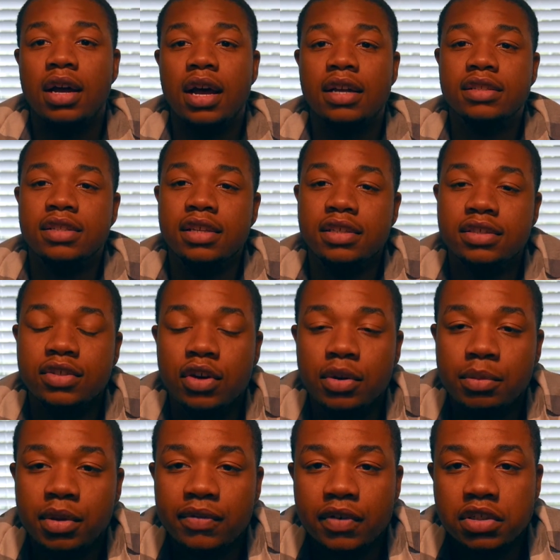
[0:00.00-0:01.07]
content is going
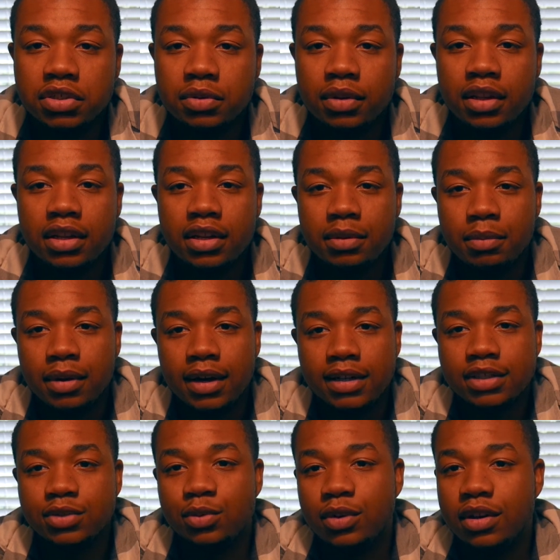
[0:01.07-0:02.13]
to be fishing related, but I
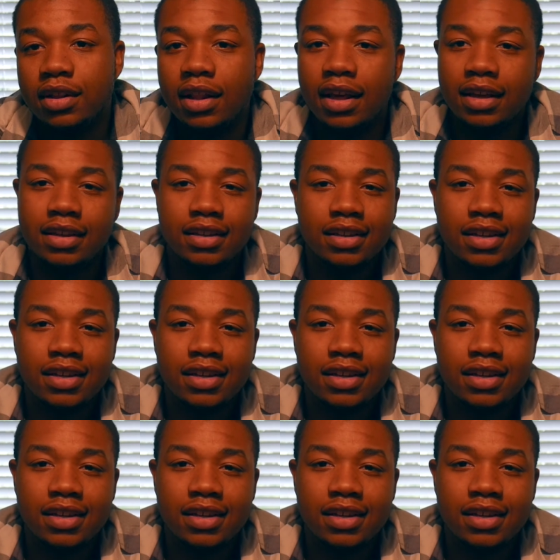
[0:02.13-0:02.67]
just want to like,